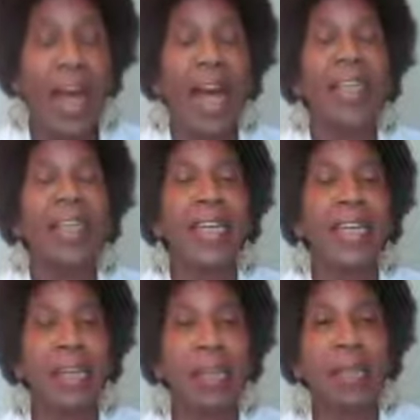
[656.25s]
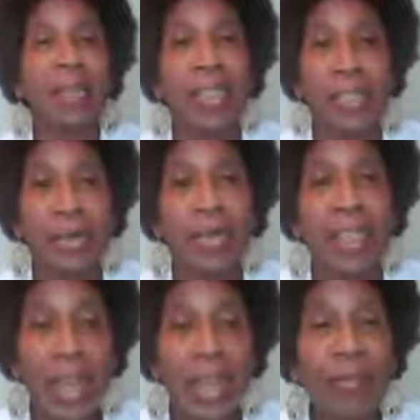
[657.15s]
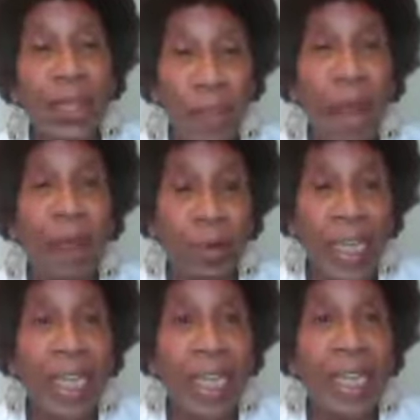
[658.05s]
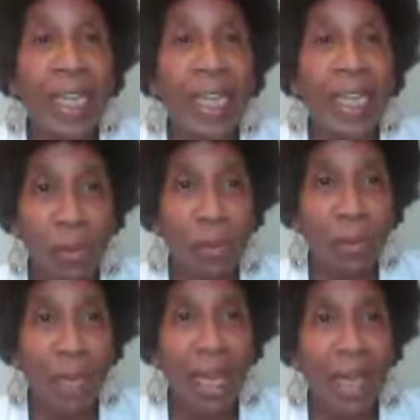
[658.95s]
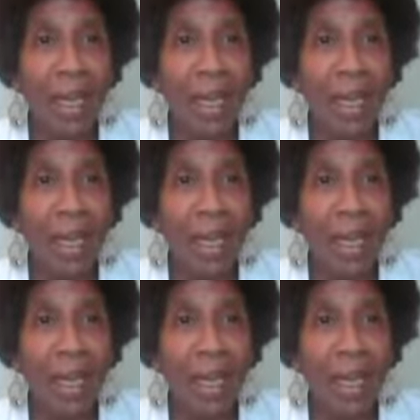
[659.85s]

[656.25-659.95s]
And the innkeeper said to, yeah, if you don't have green, it's a problem.